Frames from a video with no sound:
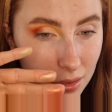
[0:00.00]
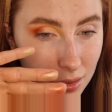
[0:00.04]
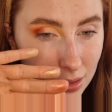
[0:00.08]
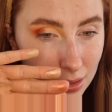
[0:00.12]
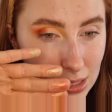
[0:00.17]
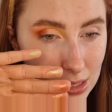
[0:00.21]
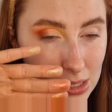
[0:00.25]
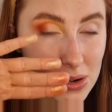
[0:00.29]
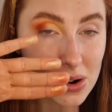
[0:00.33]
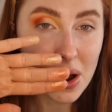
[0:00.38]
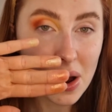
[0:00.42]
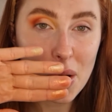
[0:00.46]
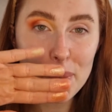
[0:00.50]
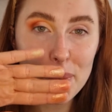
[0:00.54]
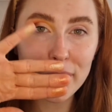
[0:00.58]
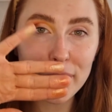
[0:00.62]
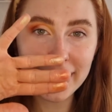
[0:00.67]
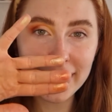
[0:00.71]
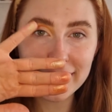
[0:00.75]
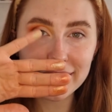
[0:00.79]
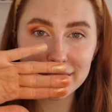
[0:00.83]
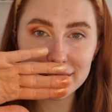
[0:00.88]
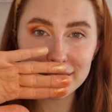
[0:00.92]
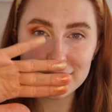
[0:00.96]
You know what, I
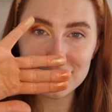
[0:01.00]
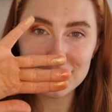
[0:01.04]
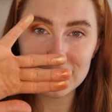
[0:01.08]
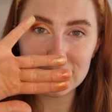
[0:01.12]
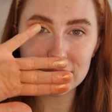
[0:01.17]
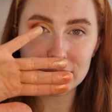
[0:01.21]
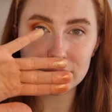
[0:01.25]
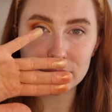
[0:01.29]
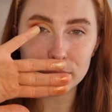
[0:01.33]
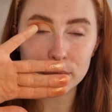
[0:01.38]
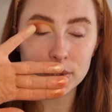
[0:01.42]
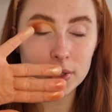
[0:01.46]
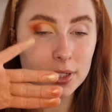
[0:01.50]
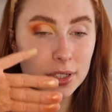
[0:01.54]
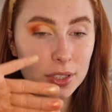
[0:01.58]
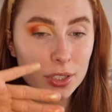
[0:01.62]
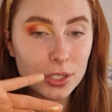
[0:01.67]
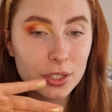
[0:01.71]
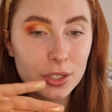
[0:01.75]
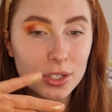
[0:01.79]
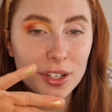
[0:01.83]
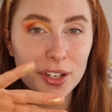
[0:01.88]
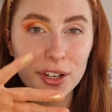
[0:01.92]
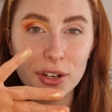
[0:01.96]
might do
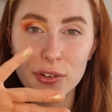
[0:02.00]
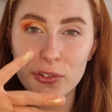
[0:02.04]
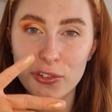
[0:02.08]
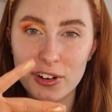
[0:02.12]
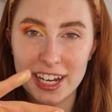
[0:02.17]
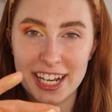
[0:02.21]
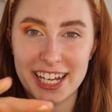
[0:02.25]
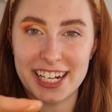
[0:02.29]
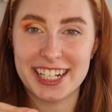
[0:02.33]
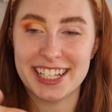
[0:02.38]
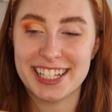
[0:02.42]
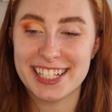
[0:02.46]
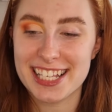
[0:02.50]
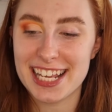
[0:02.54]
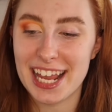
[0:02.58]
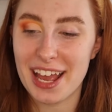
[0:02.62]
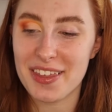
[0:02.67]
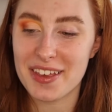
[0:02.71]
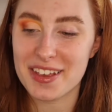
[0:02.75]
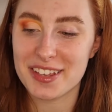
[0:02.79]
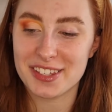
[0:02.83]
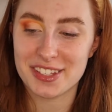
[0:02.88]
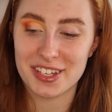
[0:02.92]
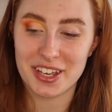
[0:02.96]
a green and see how
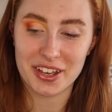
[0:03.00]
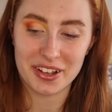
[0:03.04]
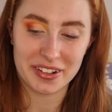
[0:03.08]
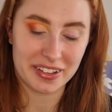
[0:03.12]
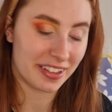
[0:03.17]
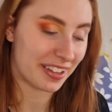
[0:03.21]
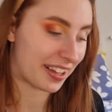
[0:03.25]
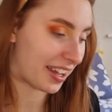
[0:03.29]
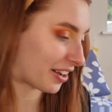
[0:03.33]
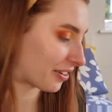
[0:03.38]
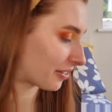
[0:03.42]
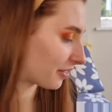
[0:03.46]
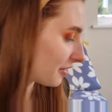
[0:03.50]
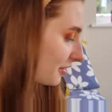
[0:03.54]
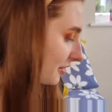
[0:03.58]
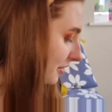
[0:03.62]
this turns out.